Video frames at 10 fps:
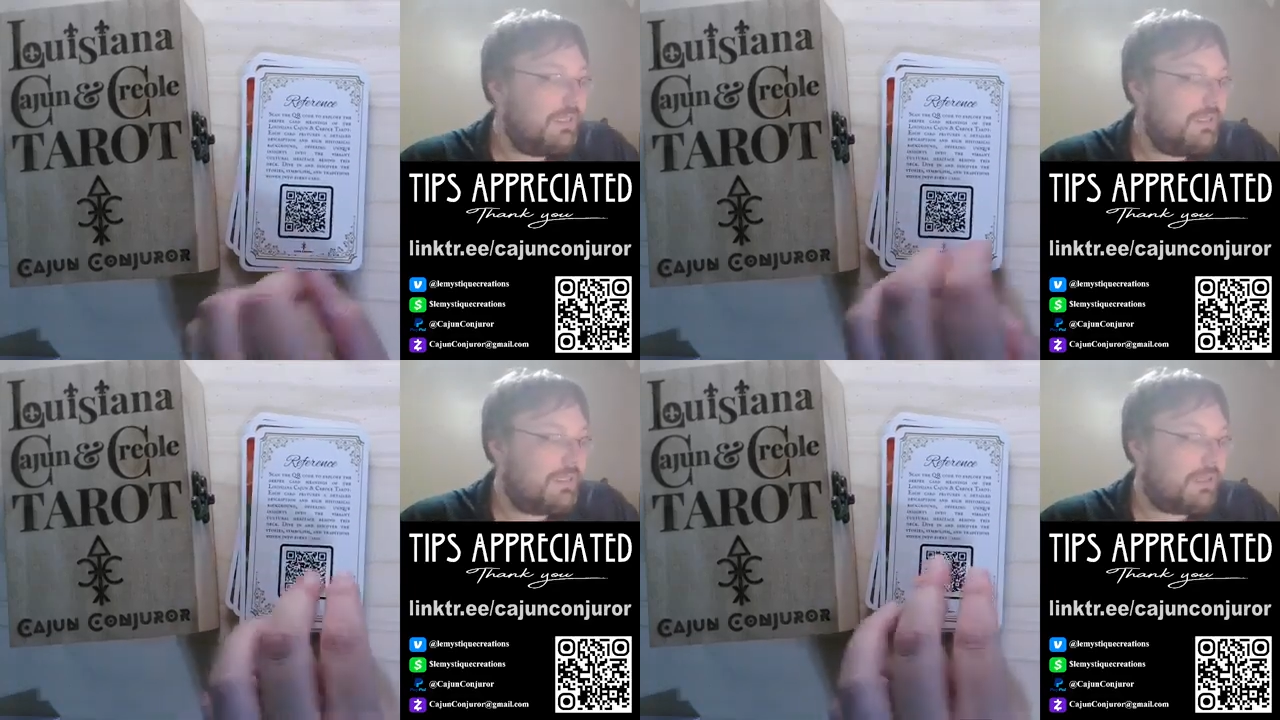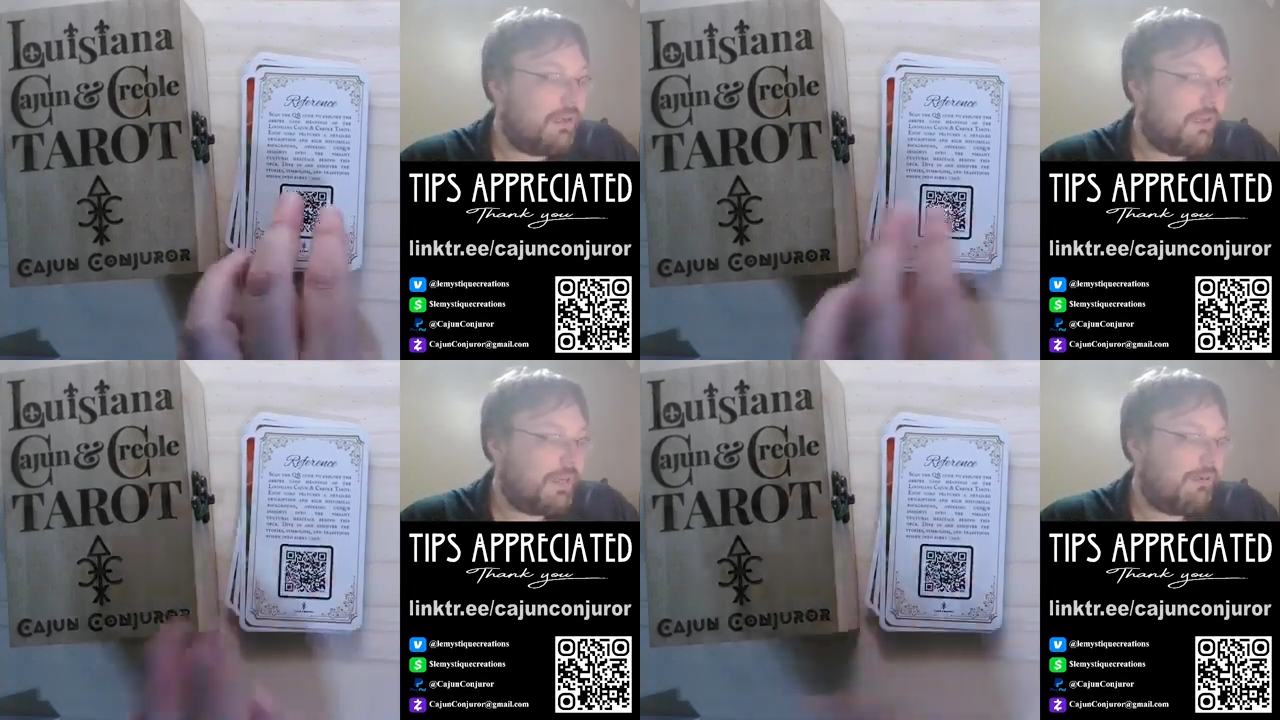
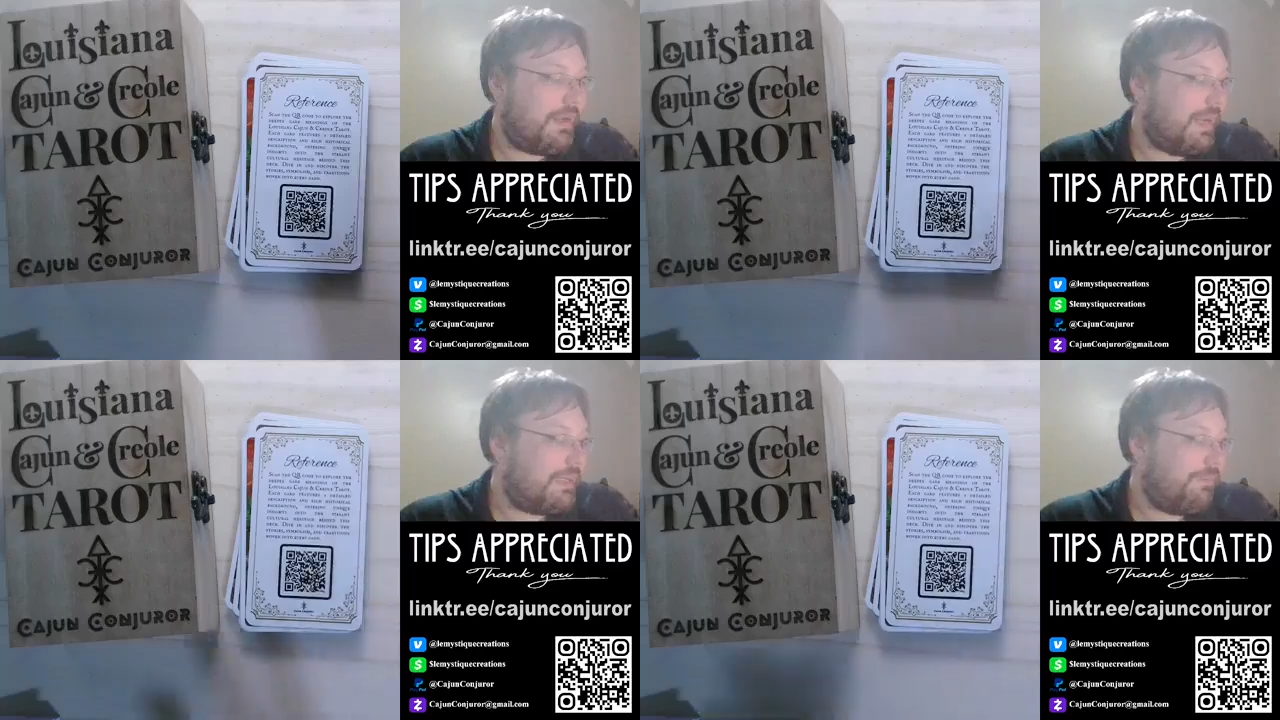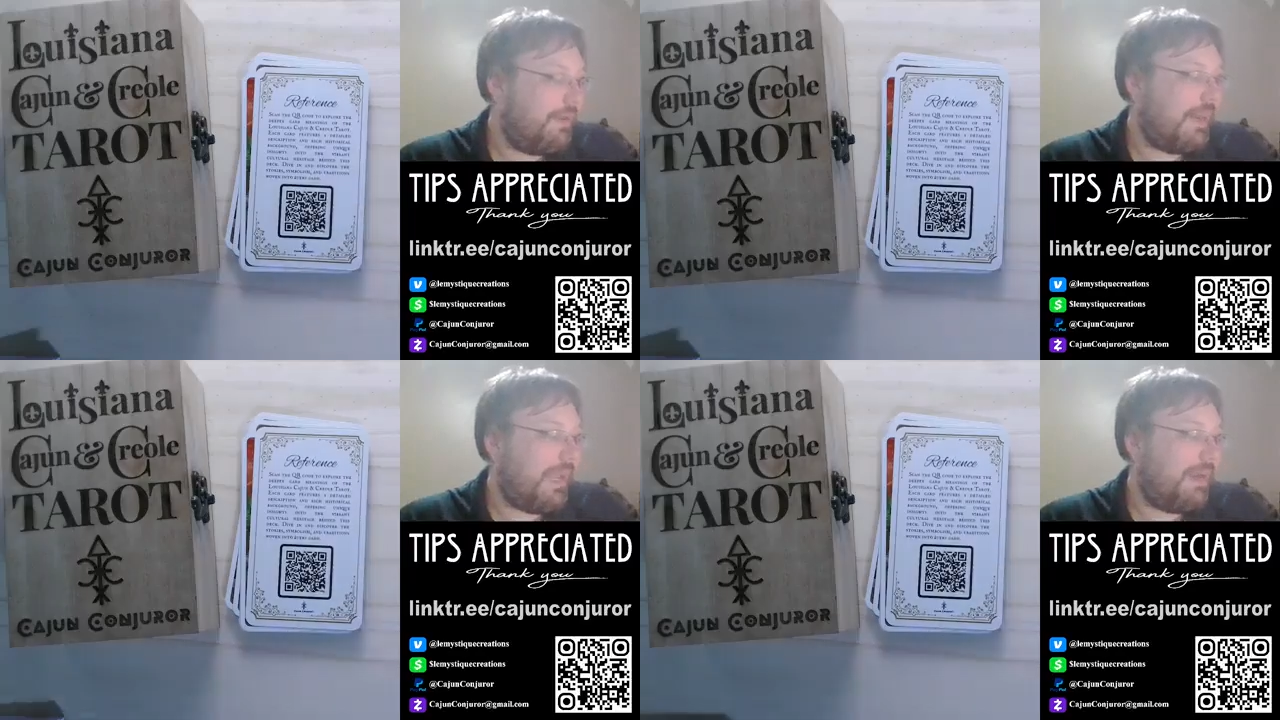So again, we got different
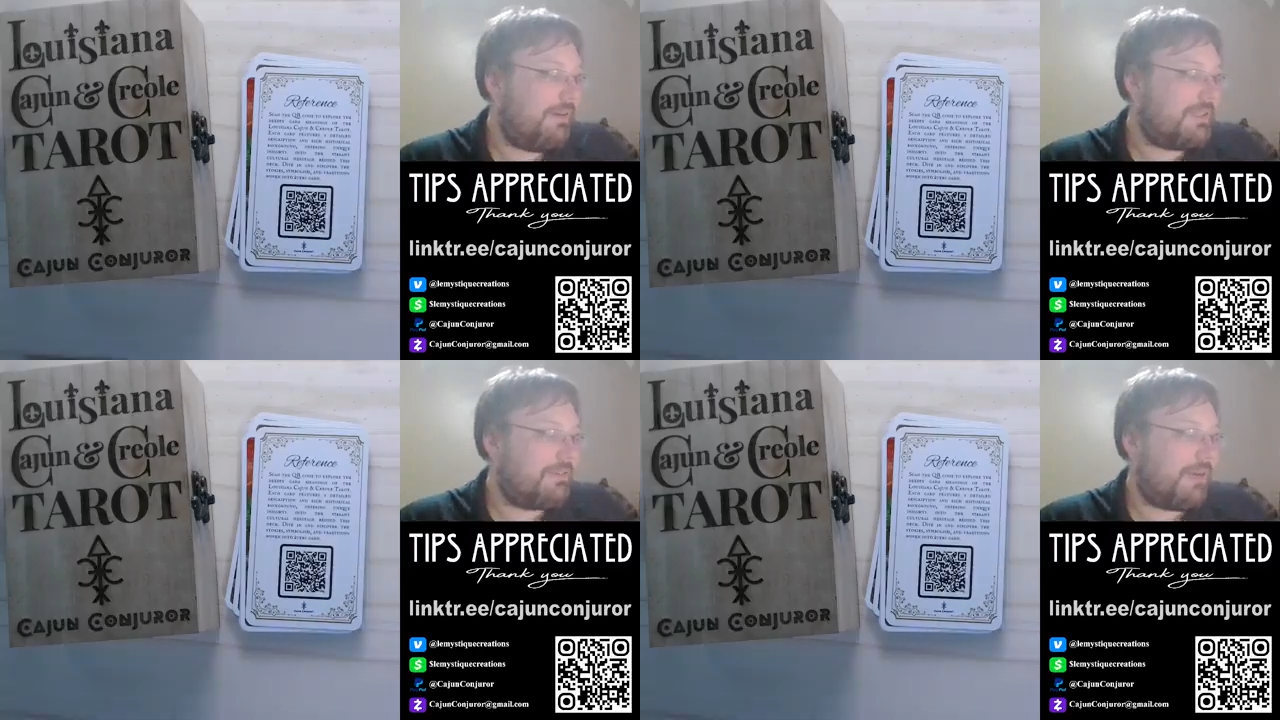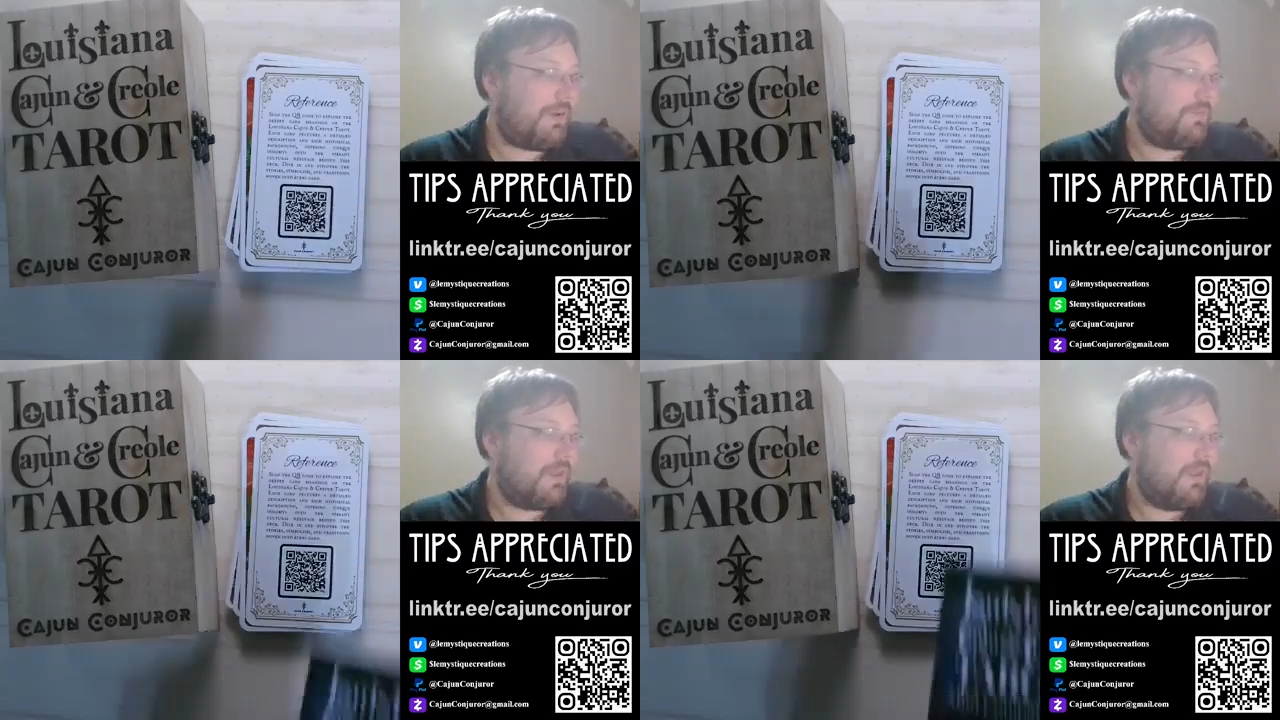layers, right?